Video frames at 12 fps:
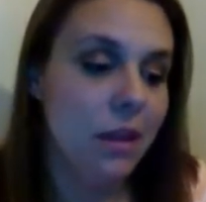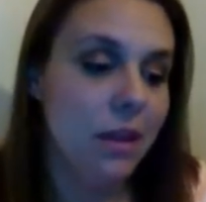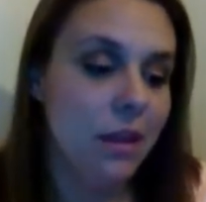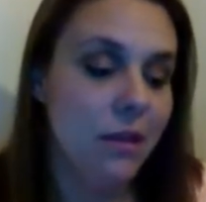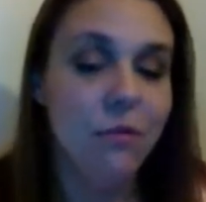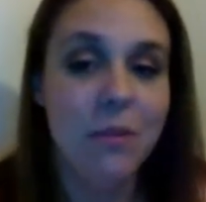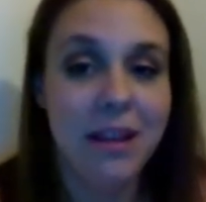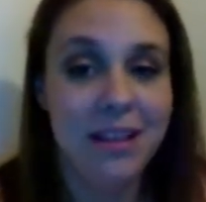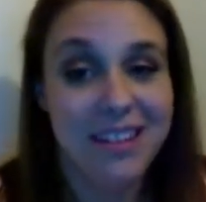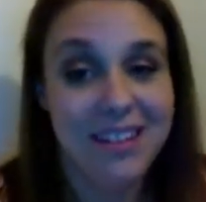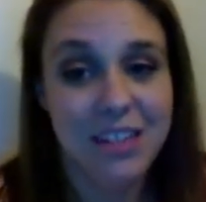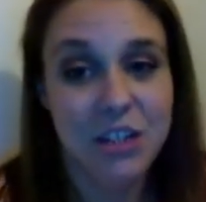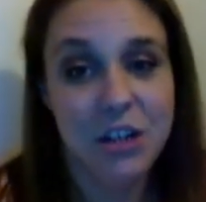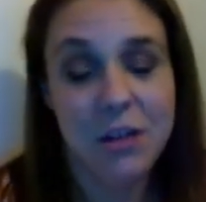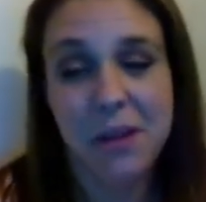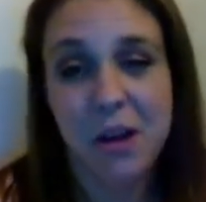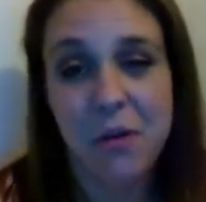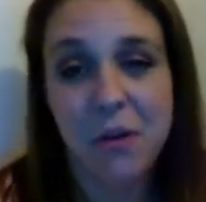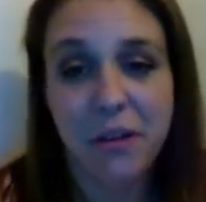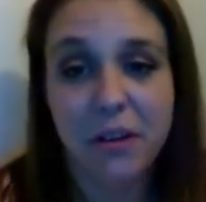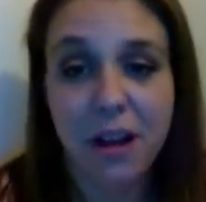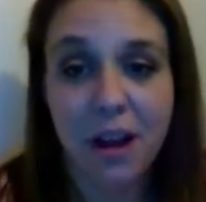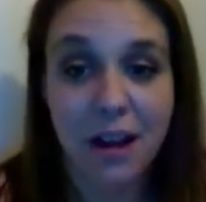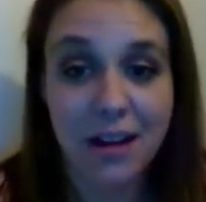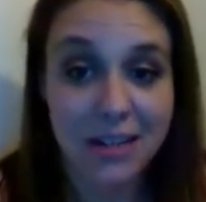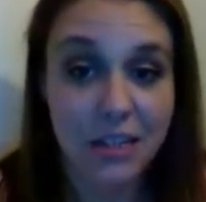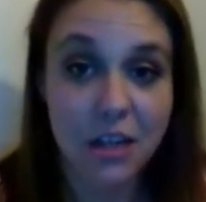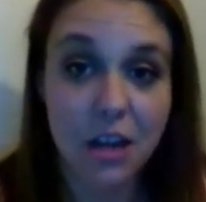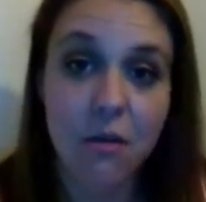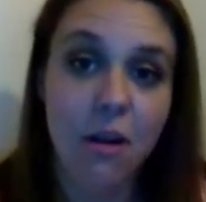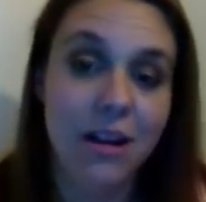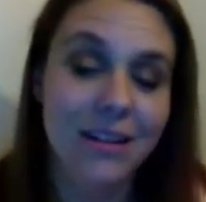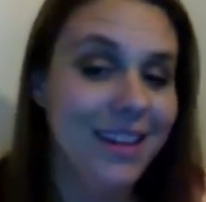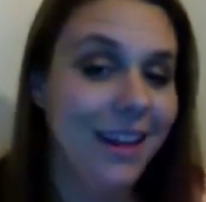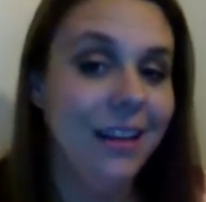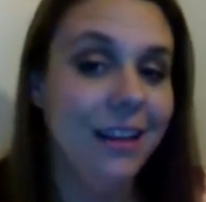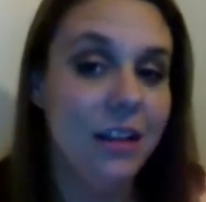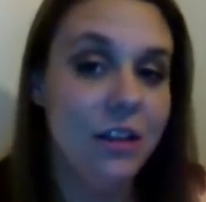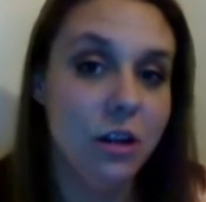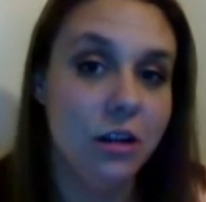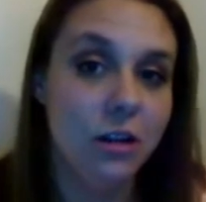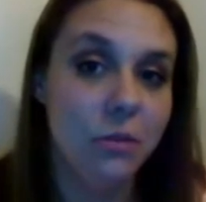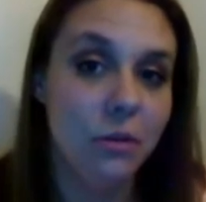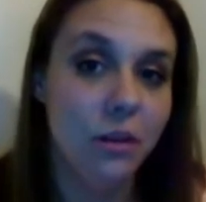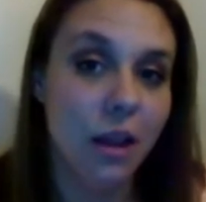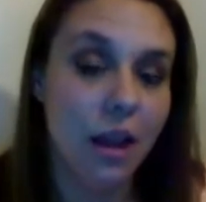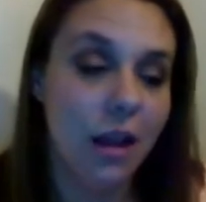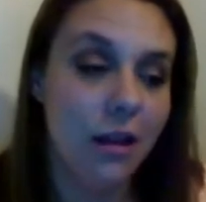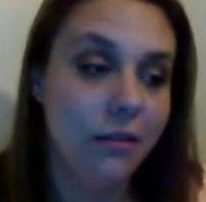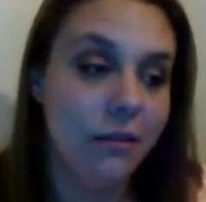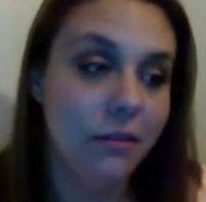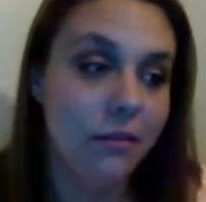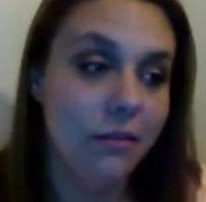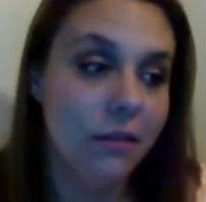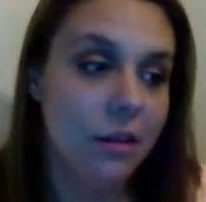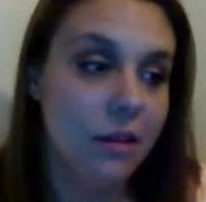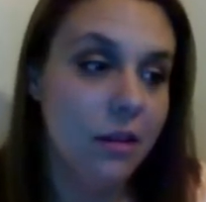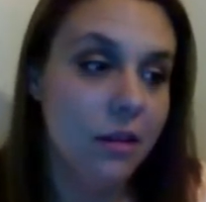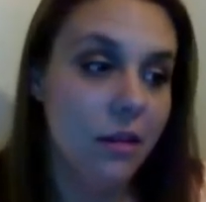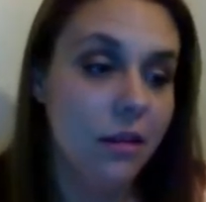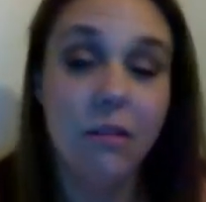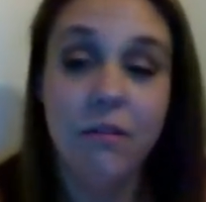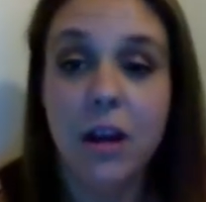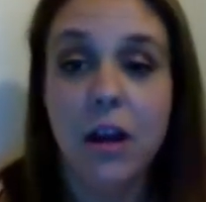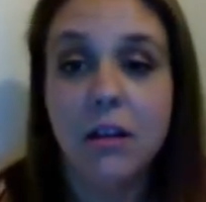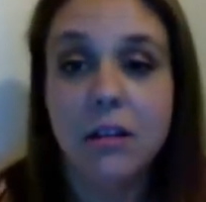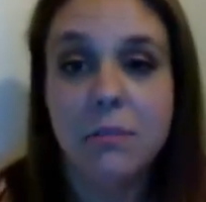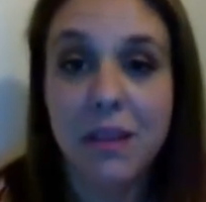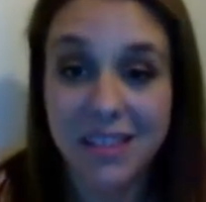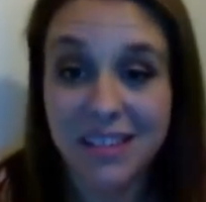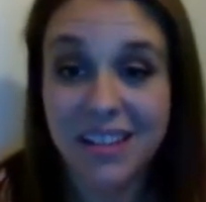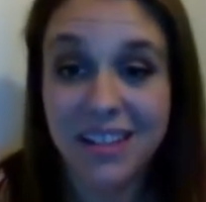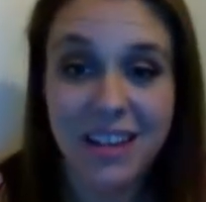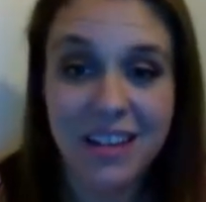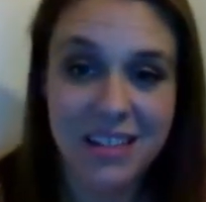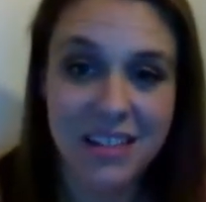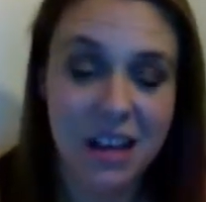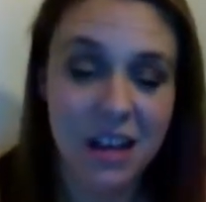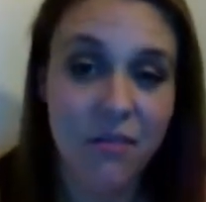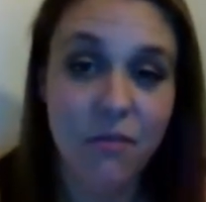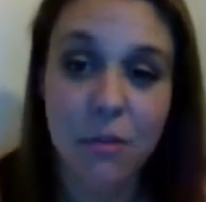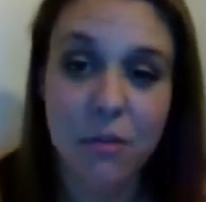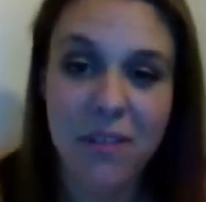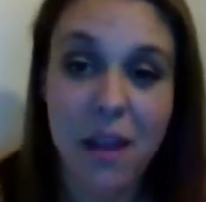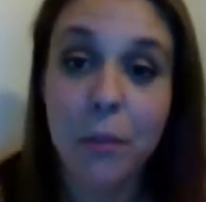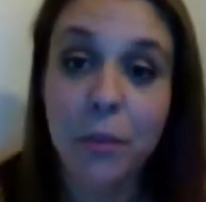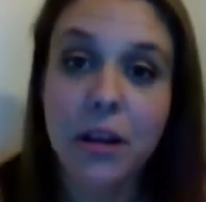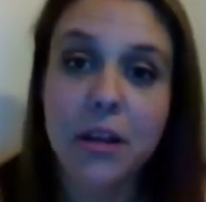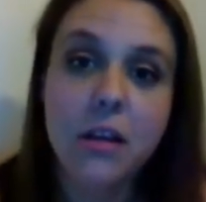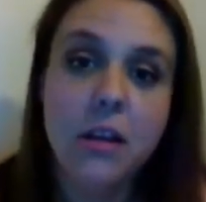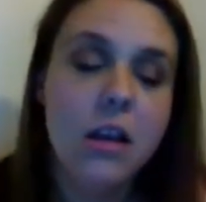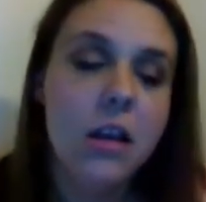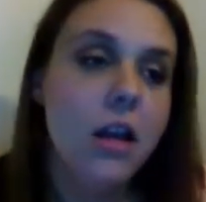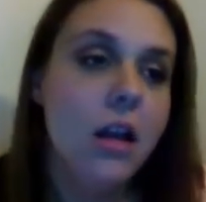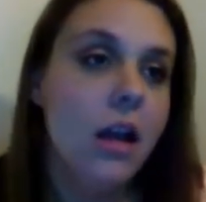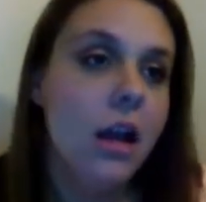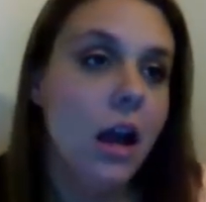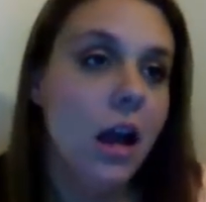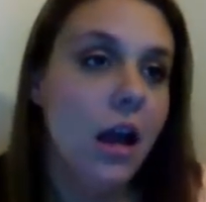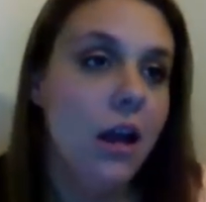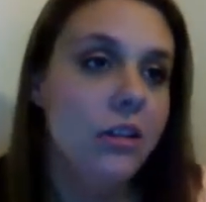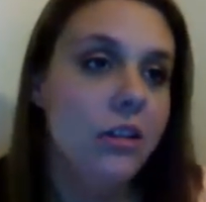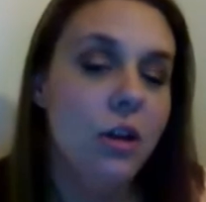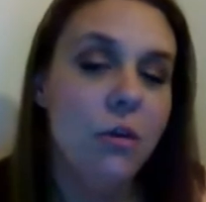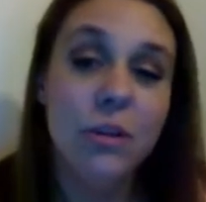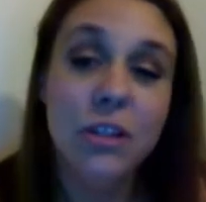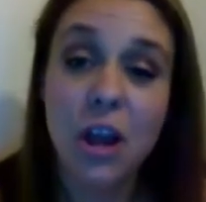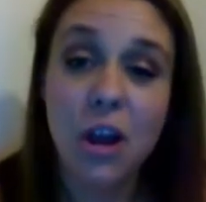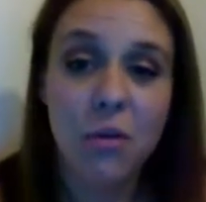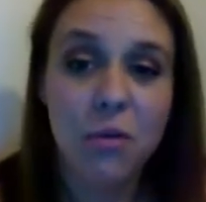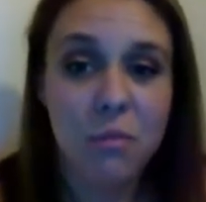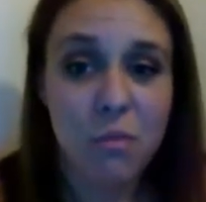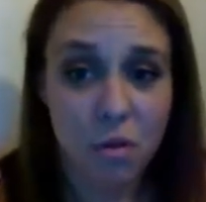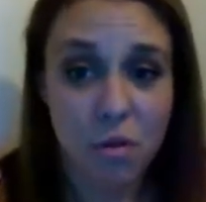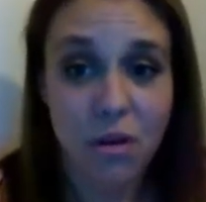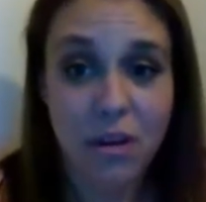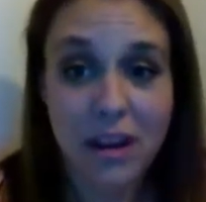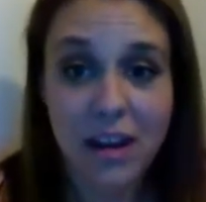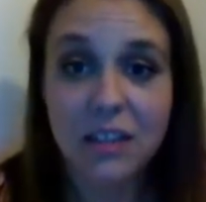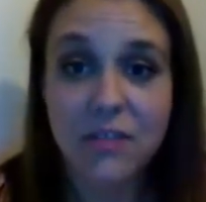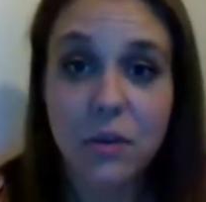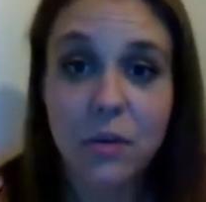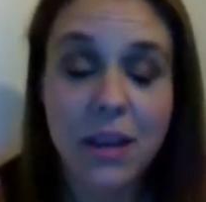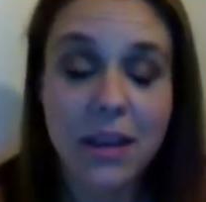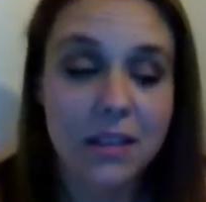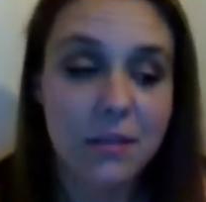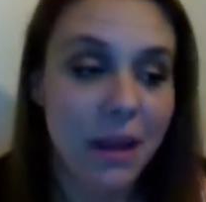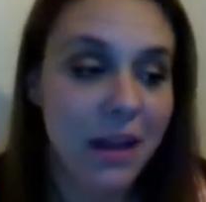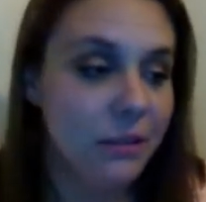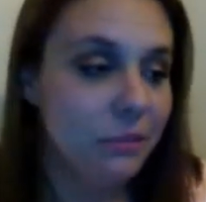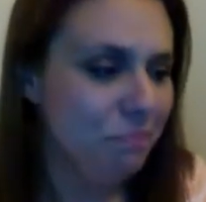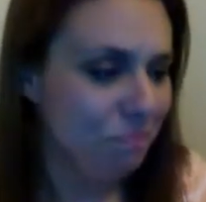then we'll make the decision about whether or not I need to go on daily injectable Lovenox. Basically, it's a form of heparin. So we'll know more in the next few weeks, but